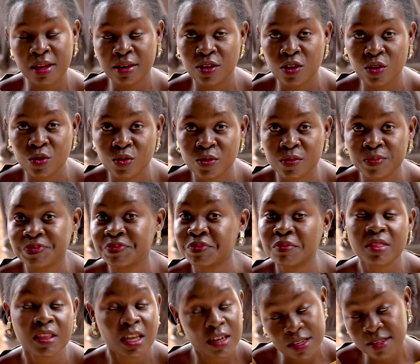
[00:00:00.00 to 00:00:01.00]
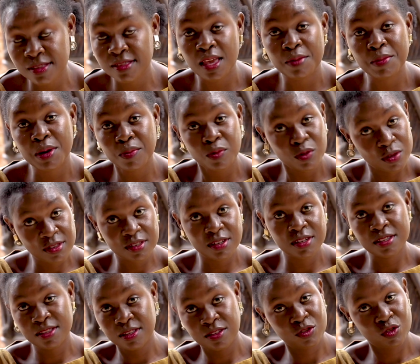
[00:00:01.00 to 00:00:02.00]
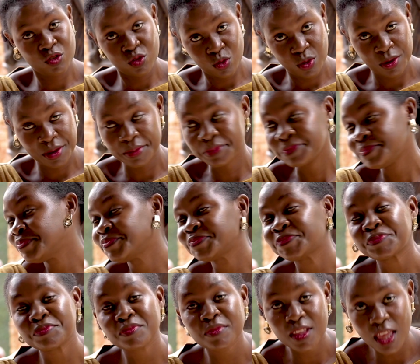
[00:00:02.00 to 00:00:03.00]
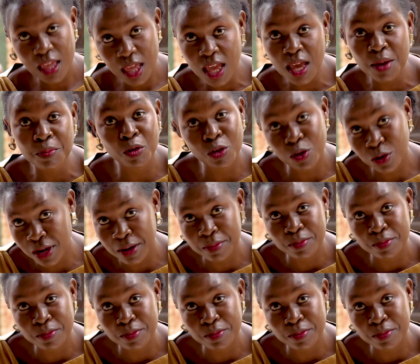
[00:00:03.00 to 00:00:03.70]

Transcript: mind you, next time I'm hosting this show, I'm going to